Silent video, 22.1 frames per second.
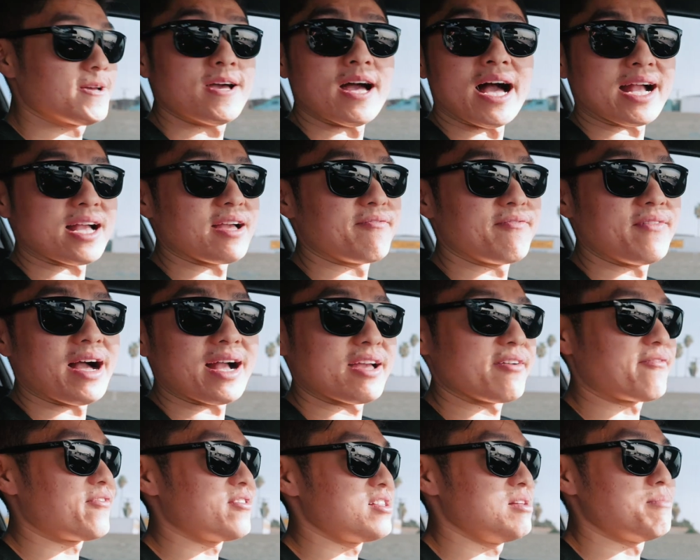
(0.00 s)
I could I
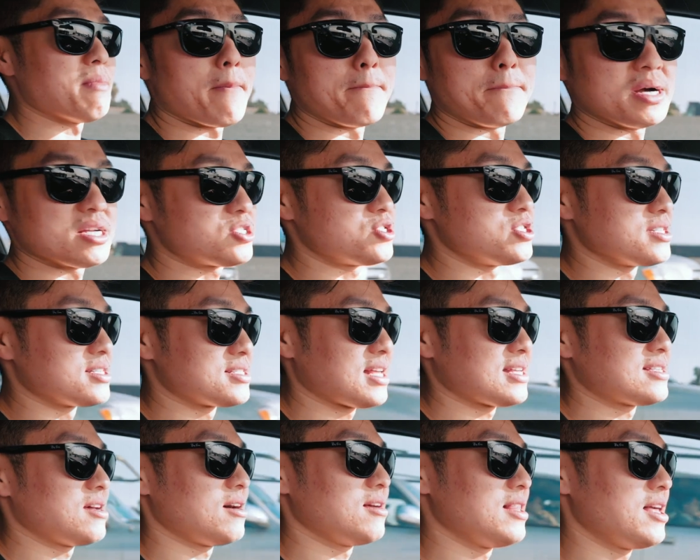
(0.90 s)
could feel it in my butt cheeks.
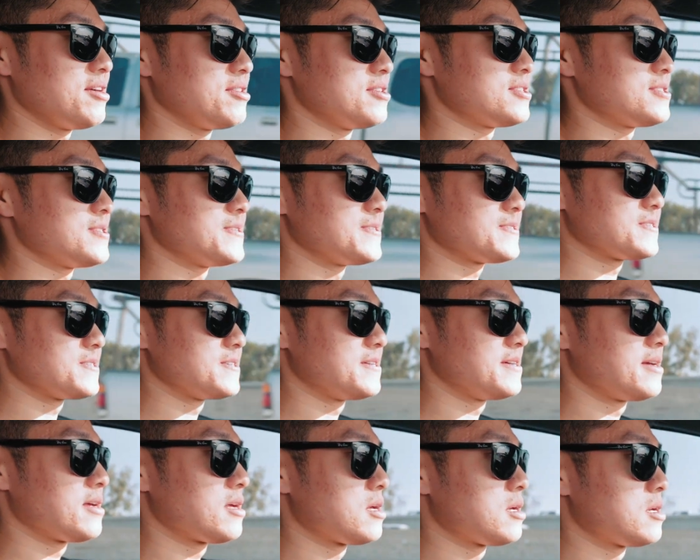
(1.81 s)
That's how loud this is. I
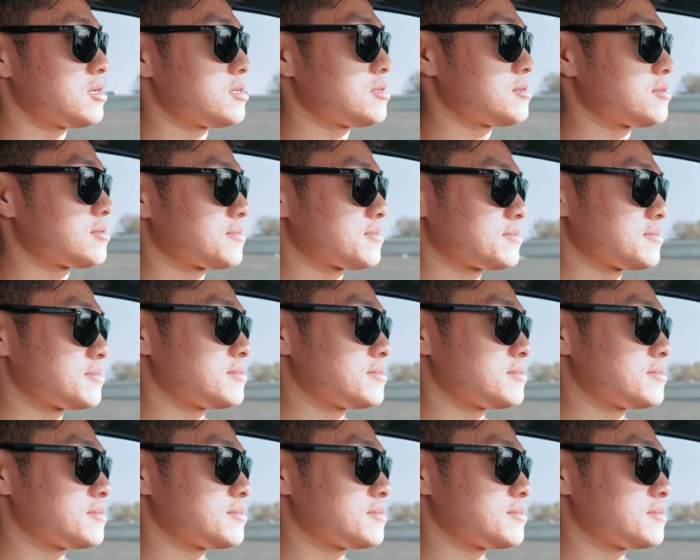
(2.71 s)
was just about to say